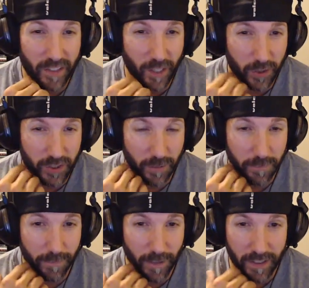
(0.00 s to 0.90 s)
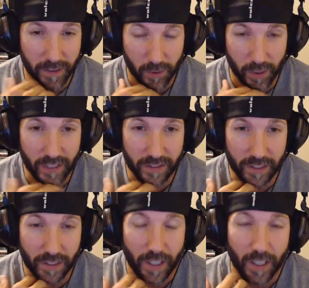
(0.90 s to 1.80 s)
he goes all fucking
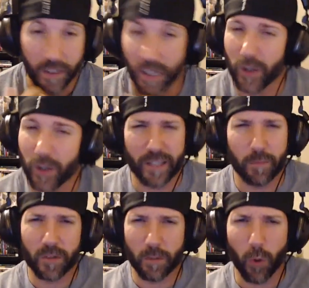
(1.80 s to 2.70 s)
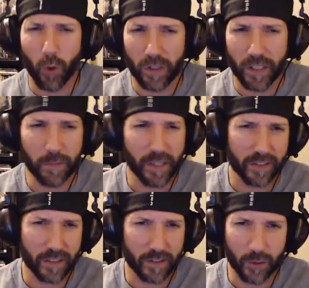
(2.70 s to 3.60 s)
crazy. Oh yeah, they moved to Portland
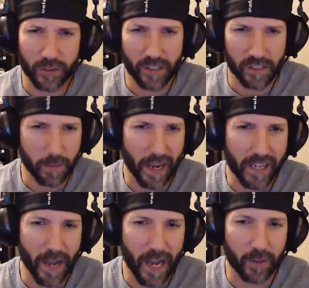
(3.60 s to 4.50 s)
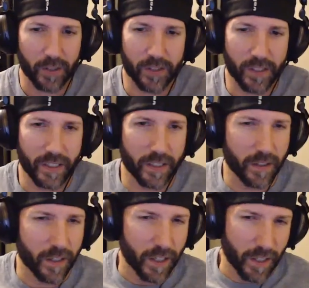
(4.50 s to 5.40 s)
because he's losing his spider powers, and
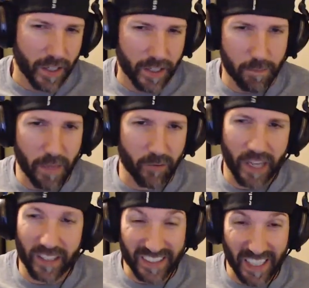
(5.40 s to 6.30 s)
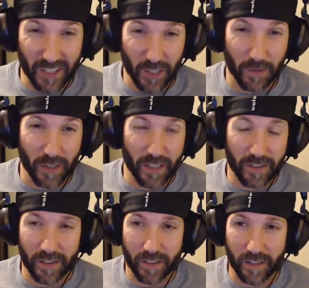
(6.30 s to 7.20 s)
then Ben Reilly takes over
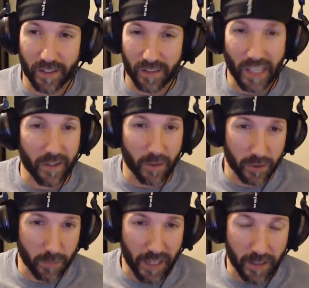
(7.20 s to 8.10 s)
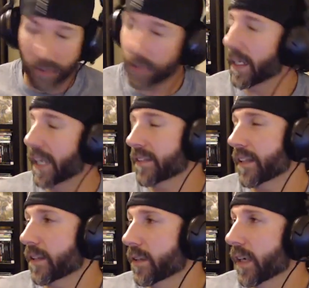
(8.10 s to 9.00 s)
as the Sentinel Spider, or not
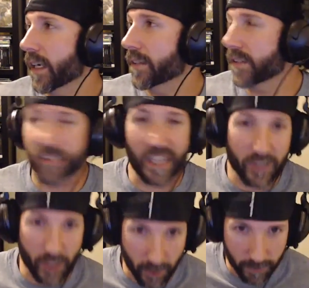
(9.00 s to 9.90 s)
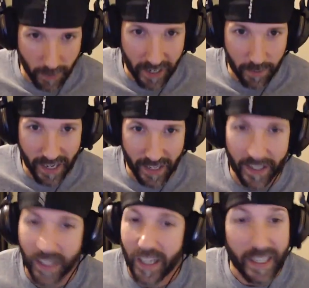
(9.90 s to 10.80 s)
Sentinel, Sensational
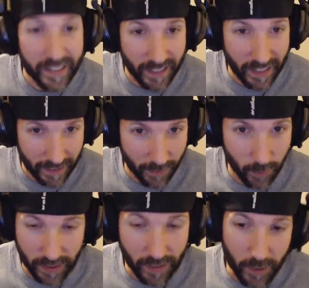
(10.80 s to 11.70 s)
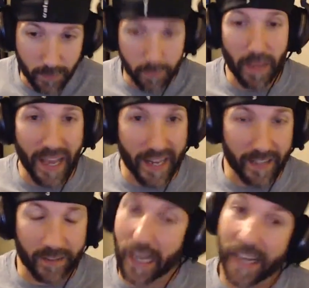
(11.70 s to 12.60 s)
Spider-Man. It's like with the new
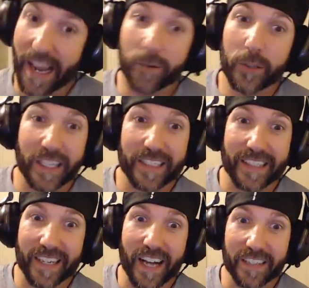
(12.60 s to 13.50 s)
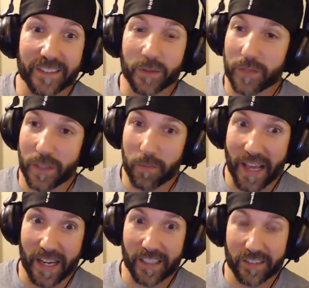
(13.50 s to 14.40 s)
badass. I really like that costume, the
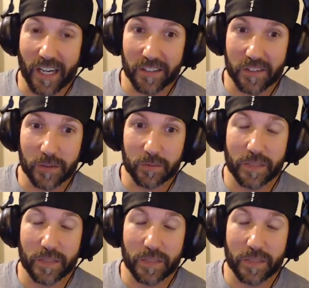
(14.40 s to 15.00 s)
badass costume.